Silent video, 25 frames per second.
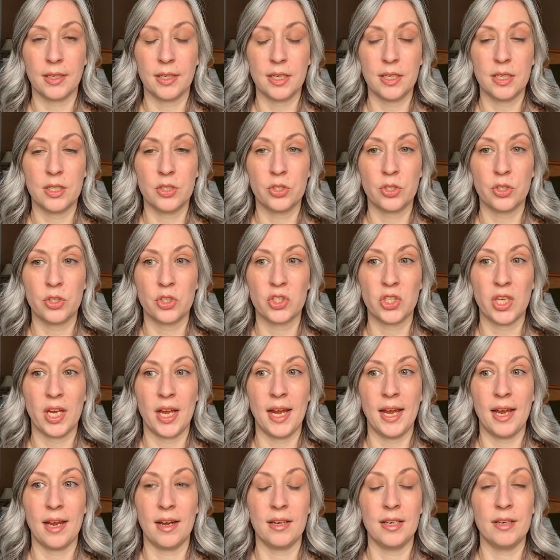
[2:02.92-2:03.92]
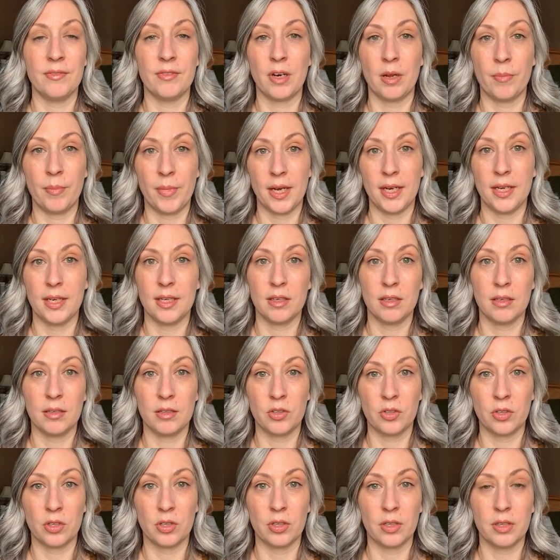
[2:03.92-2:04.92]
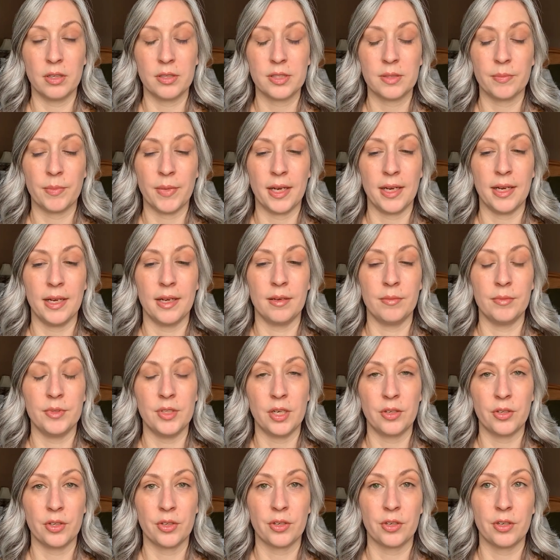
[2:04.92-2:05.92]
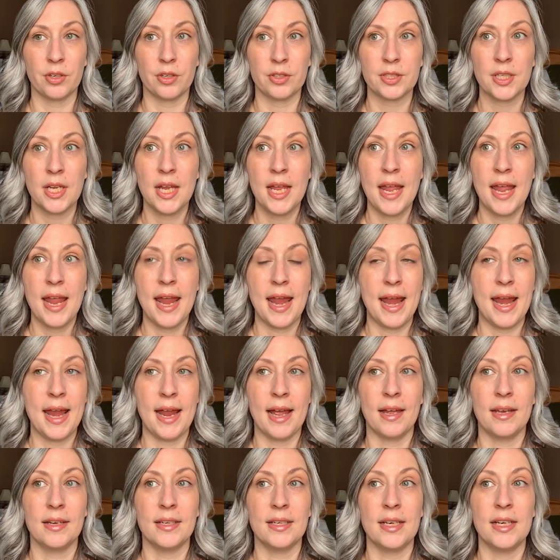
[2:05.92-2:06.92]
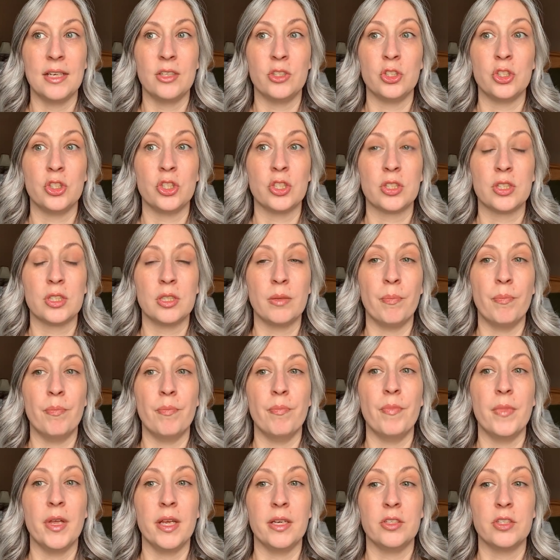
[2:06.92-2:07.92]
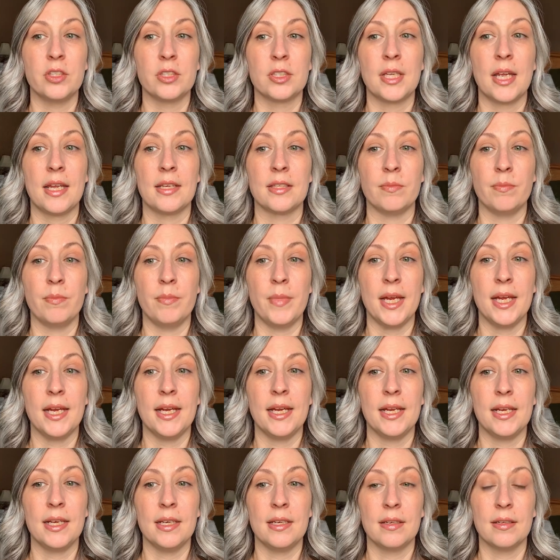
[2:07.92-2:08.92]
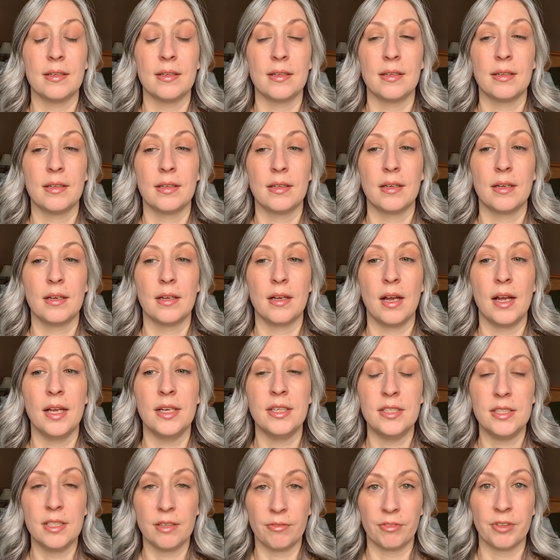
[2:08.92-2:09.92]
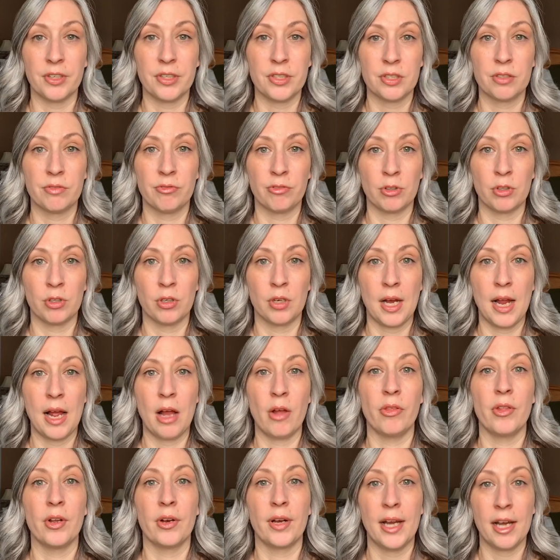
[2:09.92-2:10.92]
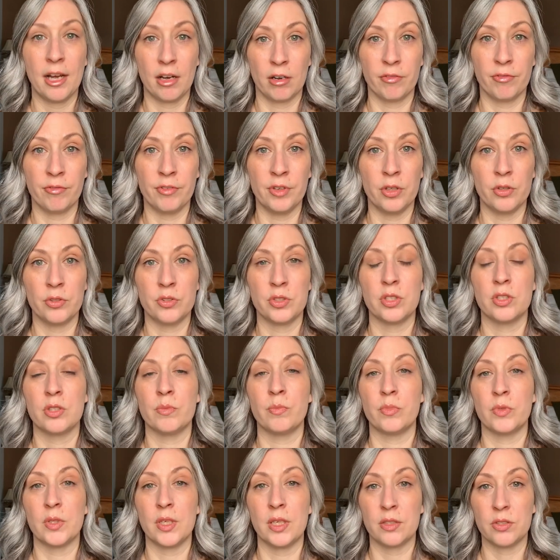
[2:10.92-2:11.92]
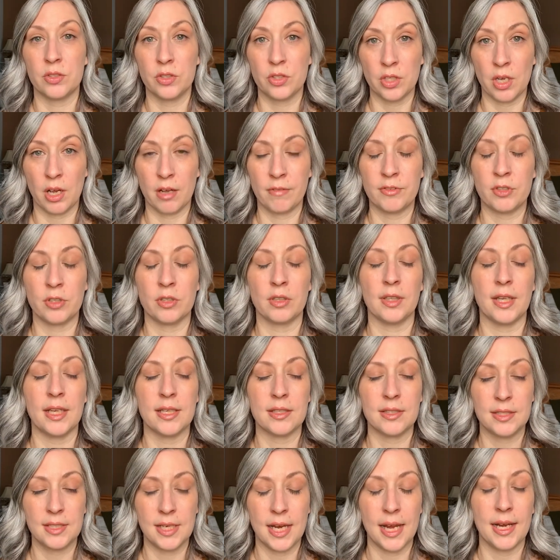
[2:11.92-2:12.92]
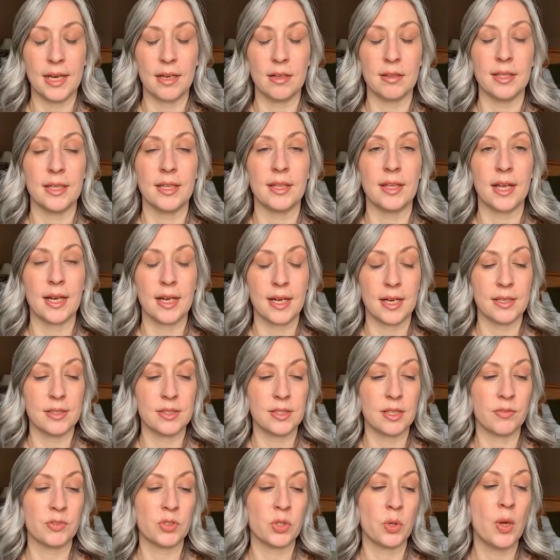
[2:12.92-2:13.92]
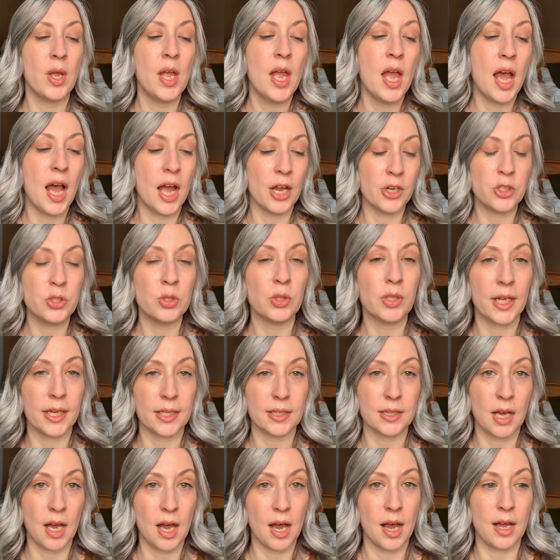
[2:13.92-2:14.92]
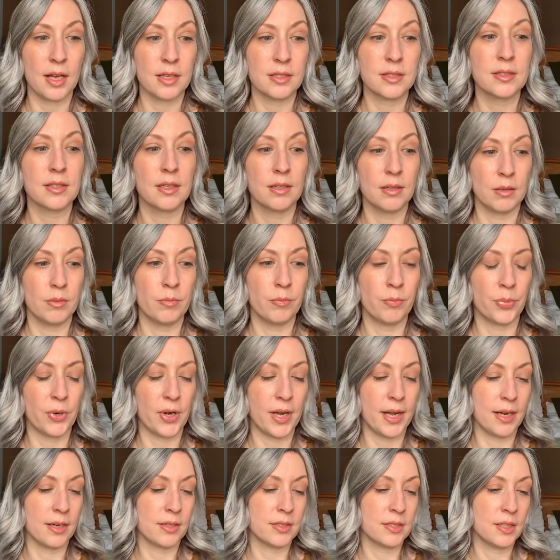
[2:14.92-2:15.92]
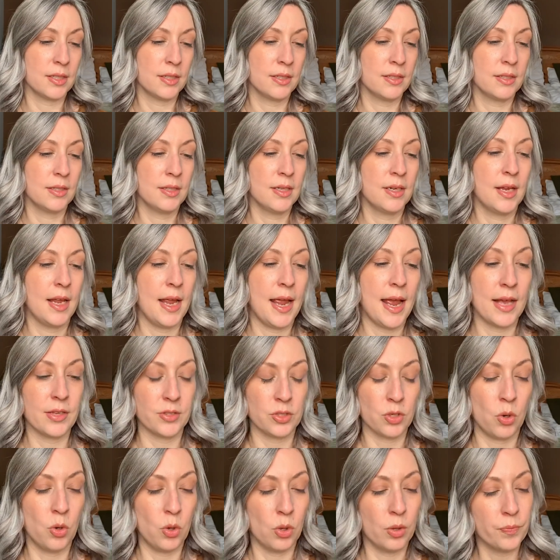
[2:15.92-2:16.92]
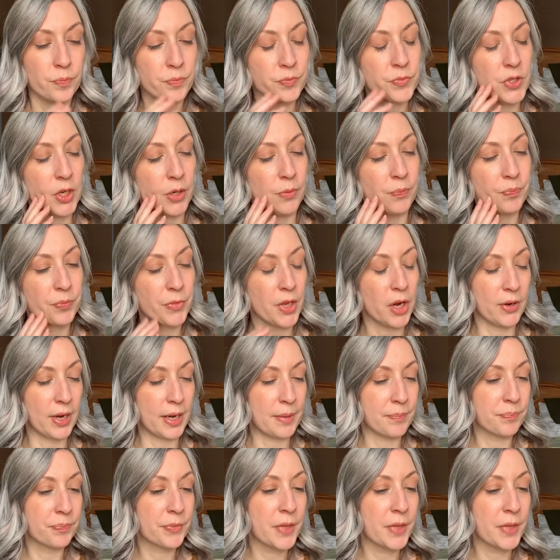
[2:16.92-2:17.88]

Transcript: conditioners and even on my girls my um, younger girls and it's just the it just has made a difference for how their hair feels it's it's softer less tangly that kind of stuff so I do like the Hask brand as a whole so all right